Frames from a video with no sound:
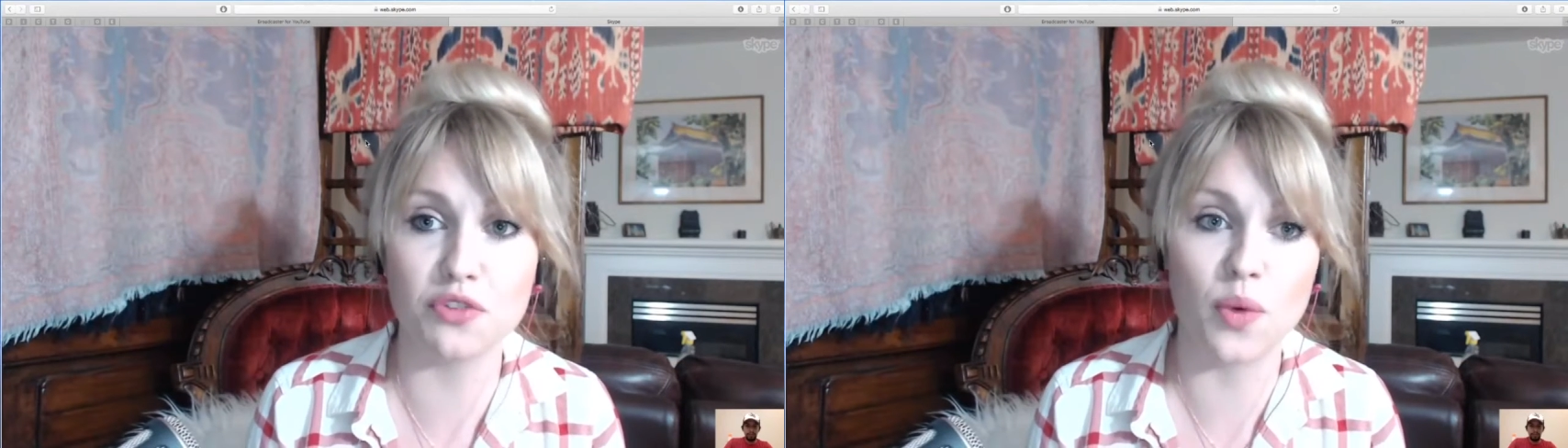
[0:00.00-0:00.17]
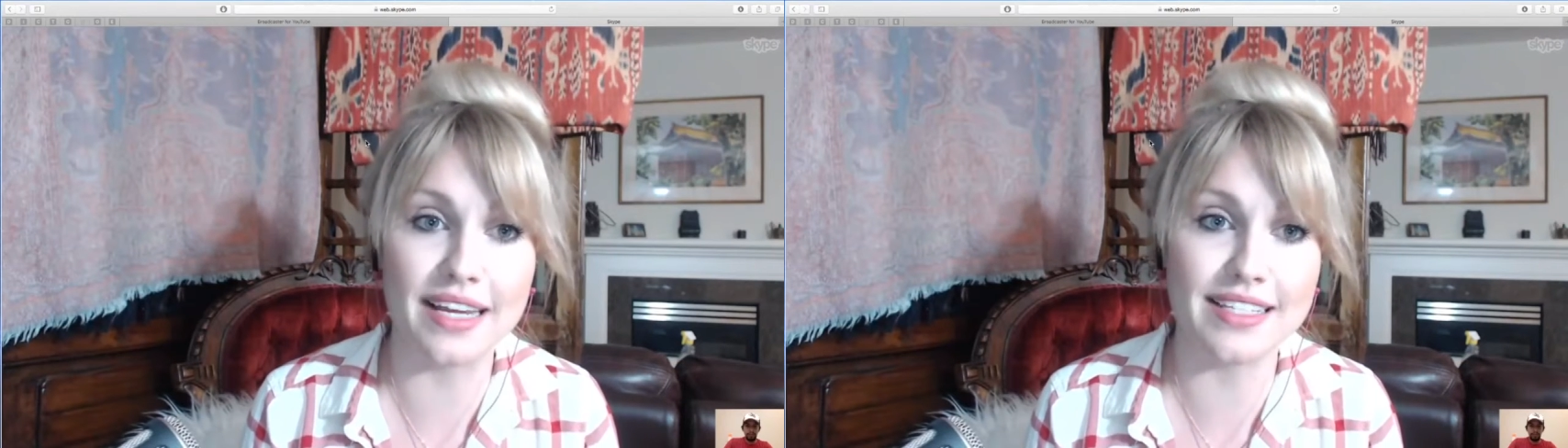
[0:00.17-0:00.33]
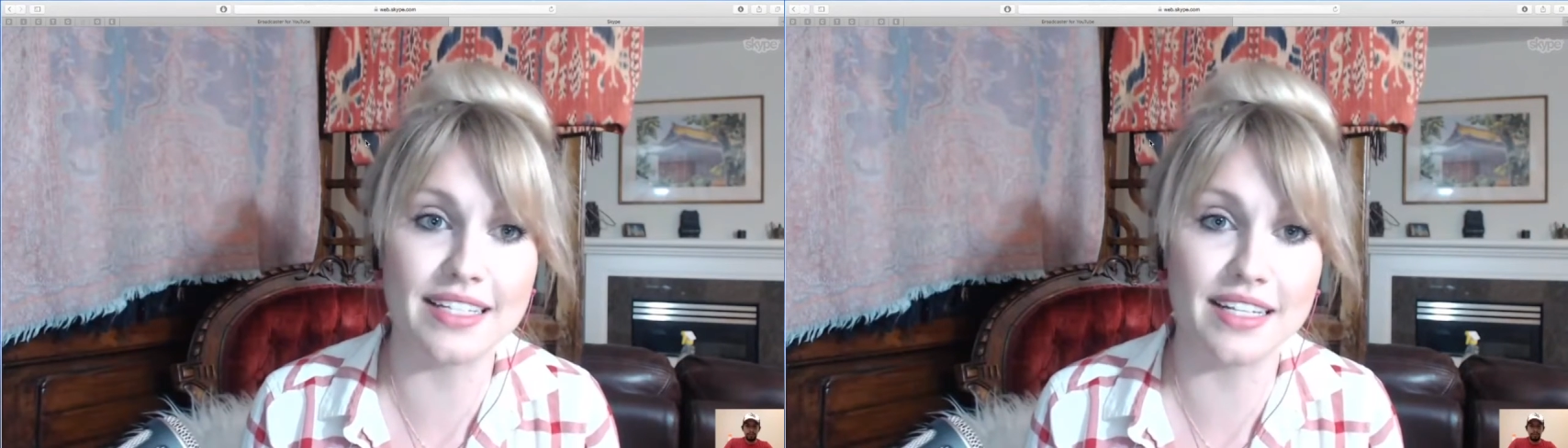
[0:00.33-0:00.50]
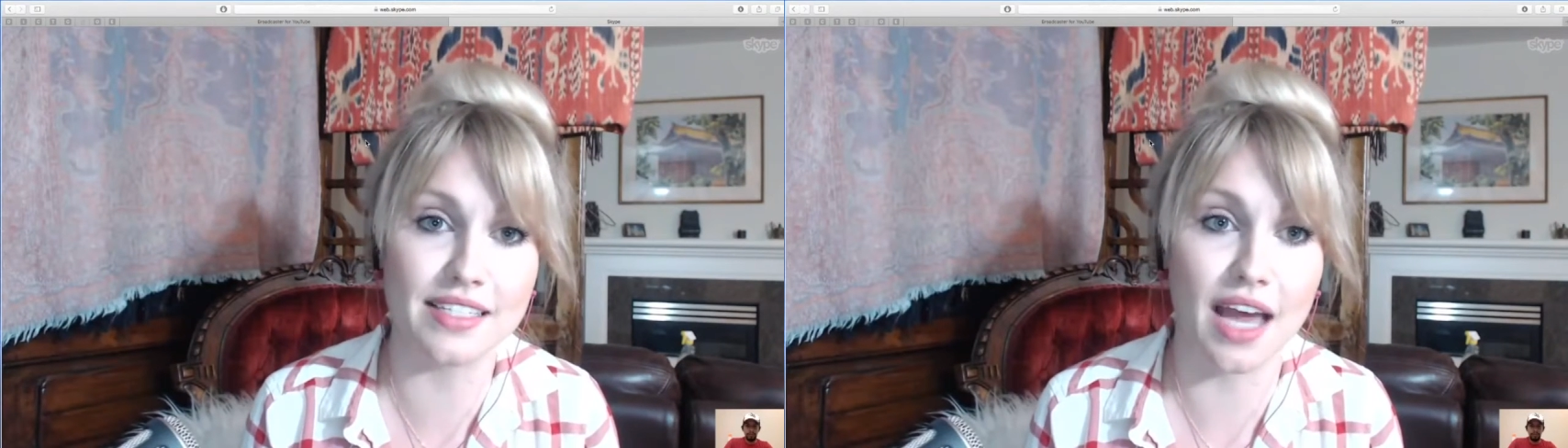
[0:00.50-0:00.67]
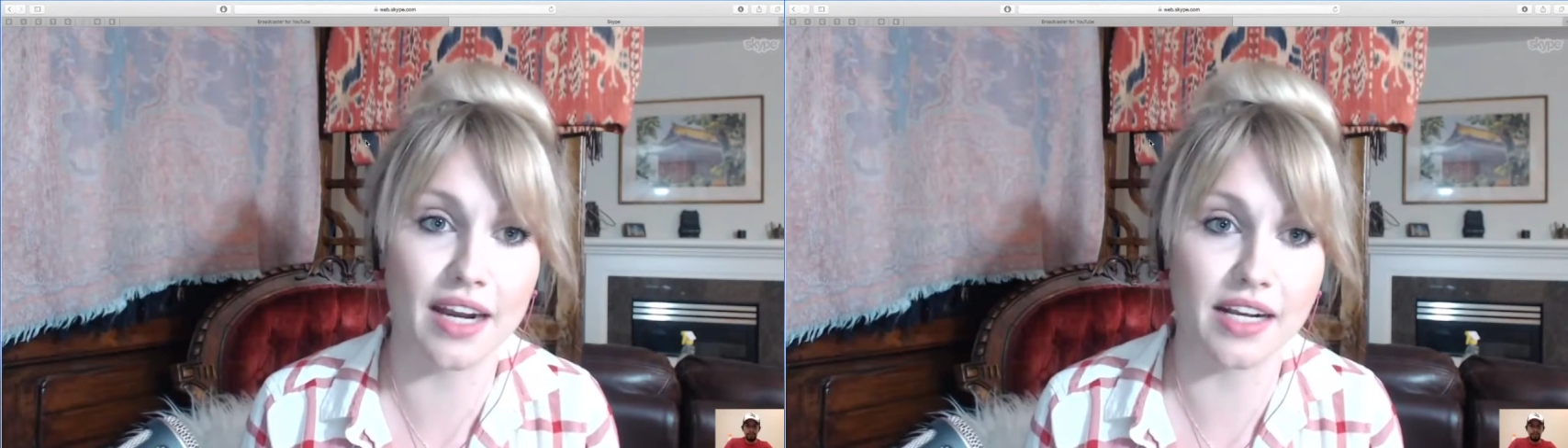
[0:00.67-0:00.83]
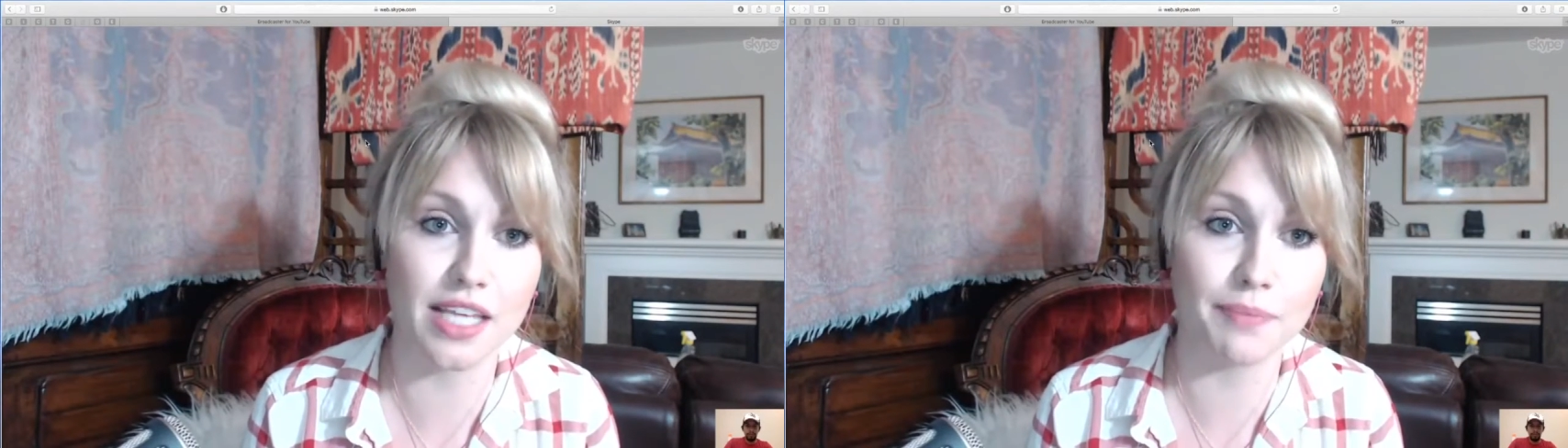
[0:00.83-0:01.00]
what is and is
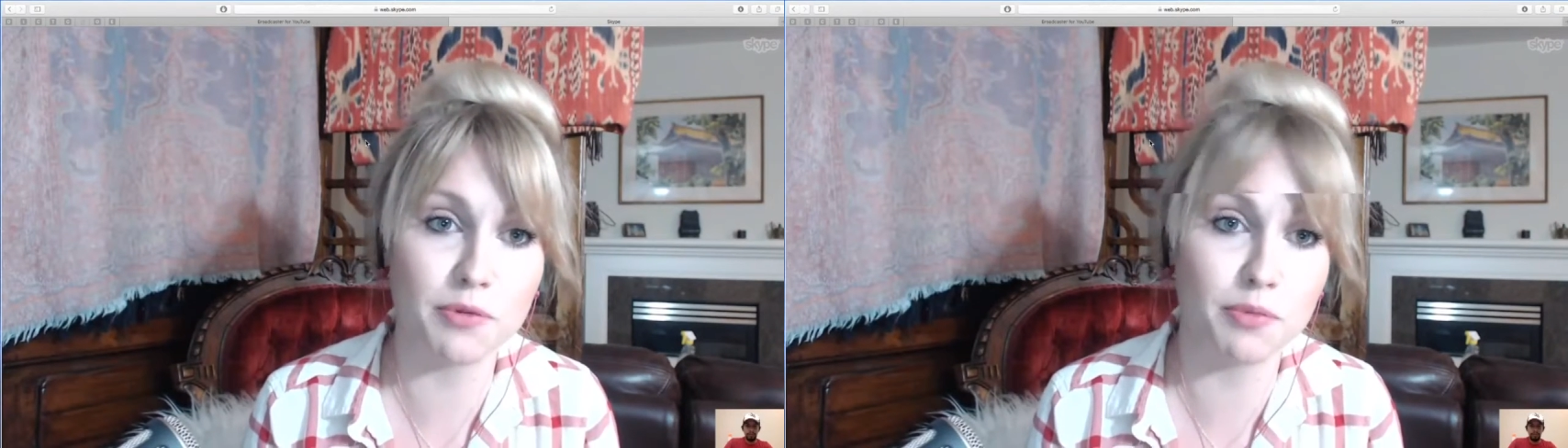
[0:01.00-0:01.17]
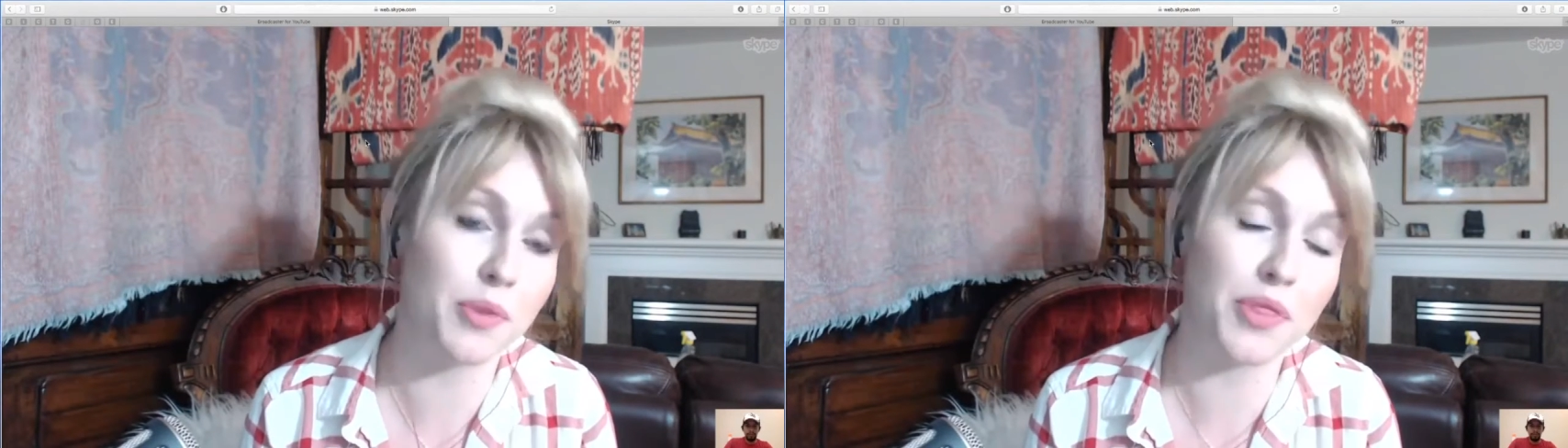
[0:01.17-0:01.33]
not acceptable.